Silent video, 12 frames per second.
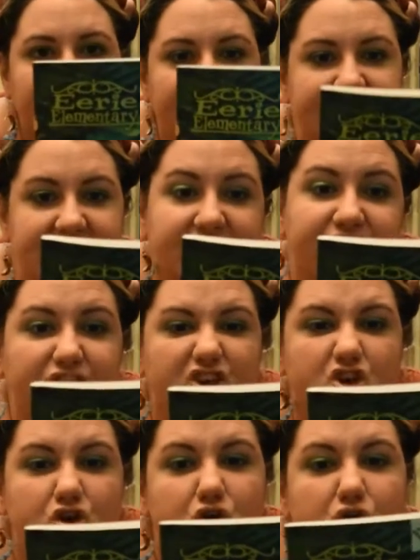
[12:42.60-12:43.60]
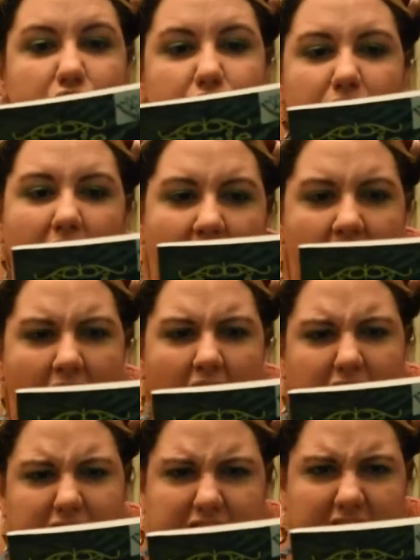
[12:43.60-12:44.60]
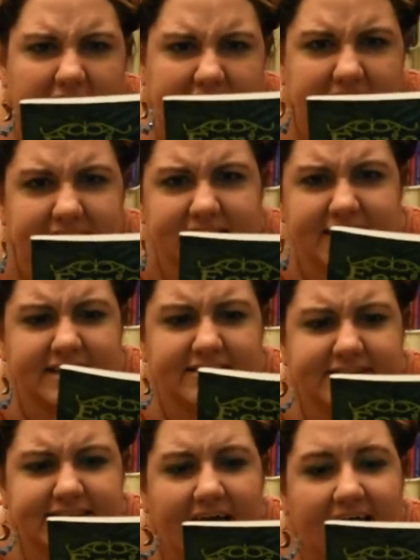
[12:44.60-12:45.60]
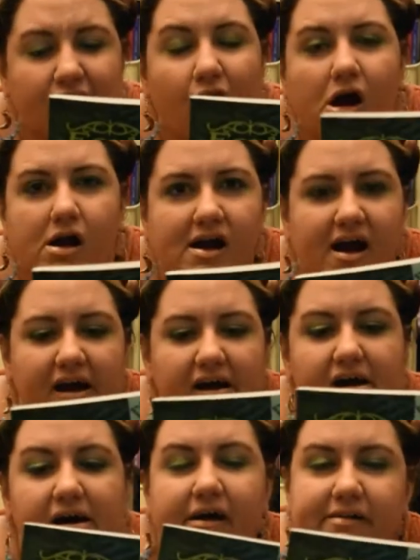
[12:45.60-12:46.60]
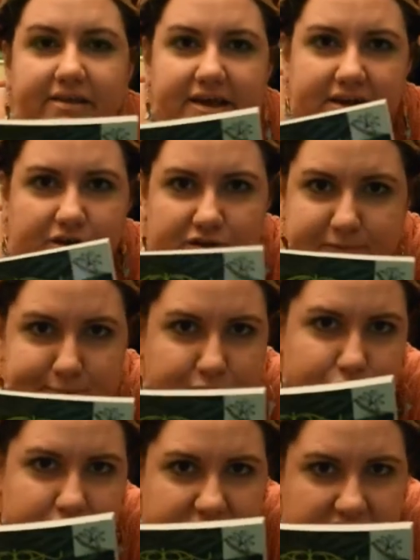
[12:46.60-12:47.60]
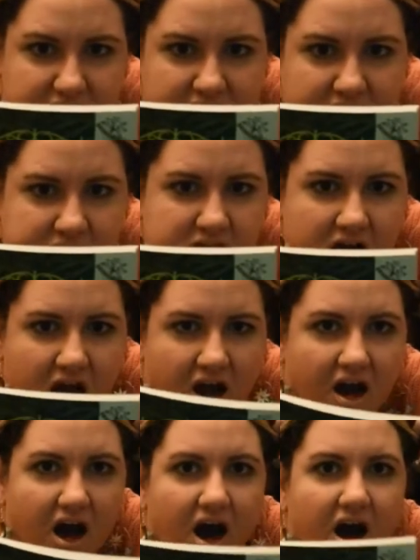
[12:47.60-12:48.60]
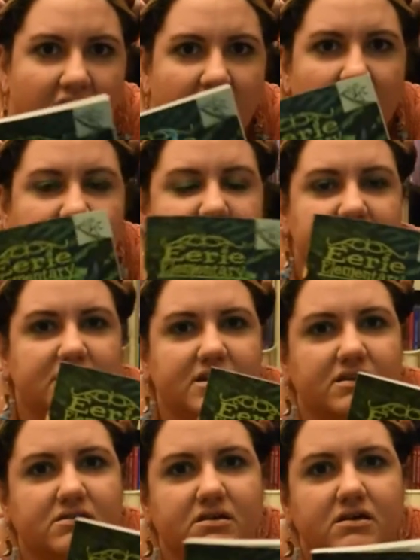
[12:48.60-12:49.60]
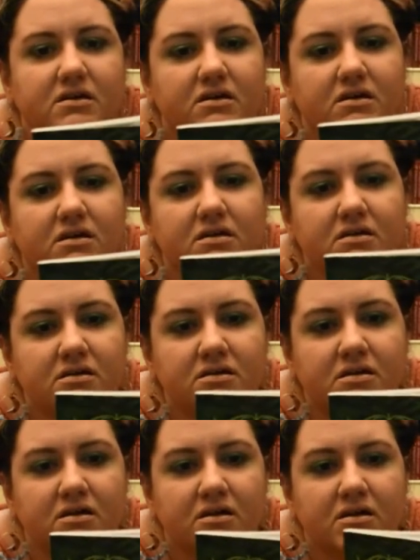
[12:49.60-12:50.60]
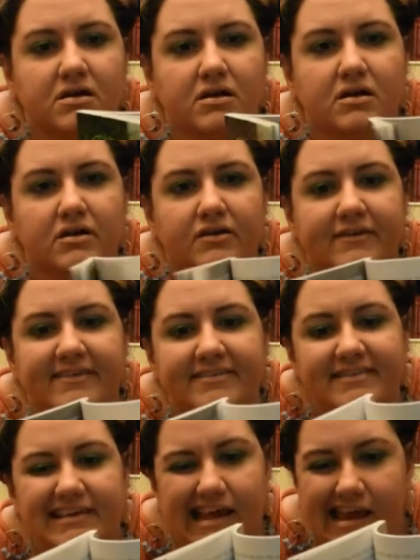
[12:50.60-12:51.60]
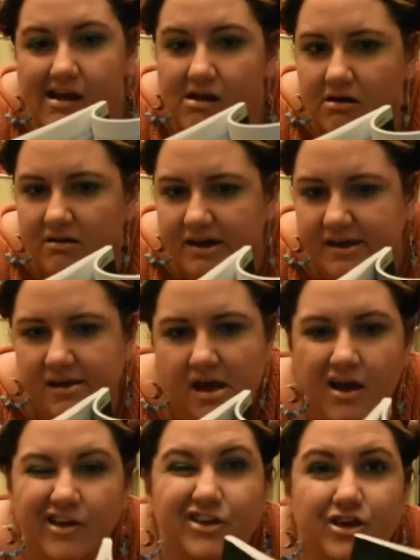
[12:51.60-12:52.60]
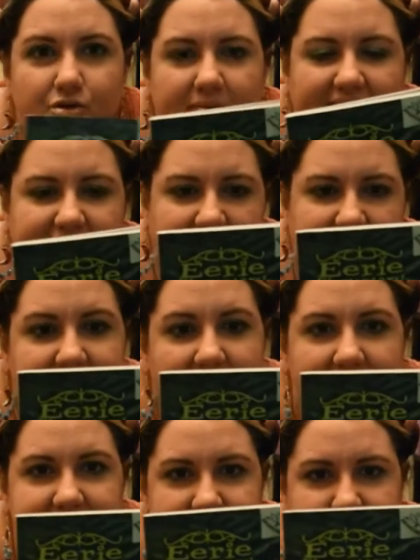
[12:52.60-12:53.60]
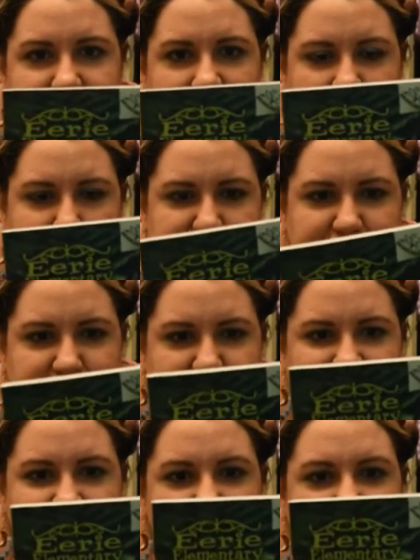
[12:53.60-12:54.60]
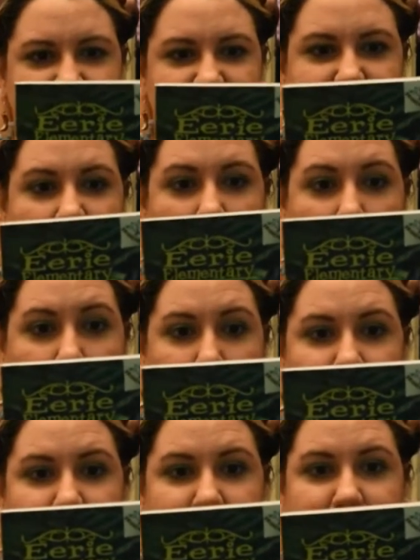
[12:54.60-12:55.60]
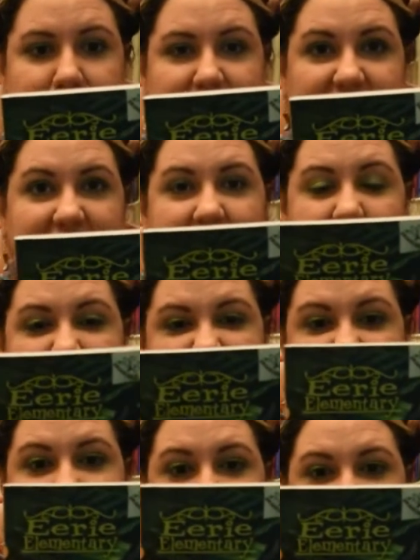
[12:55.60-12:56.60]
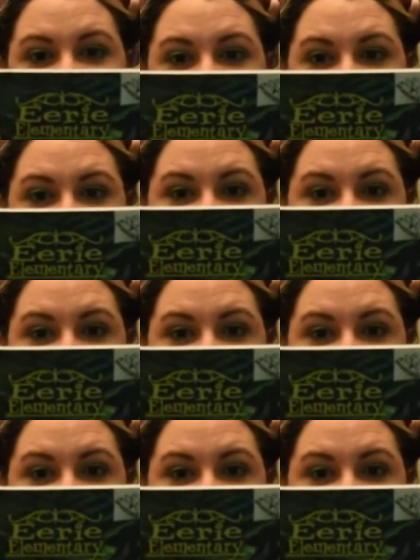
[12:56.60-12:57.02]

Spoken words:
if you like things that are a little spooky, a little scary, you might like Eerie Elementary. So Sam, Antonio, and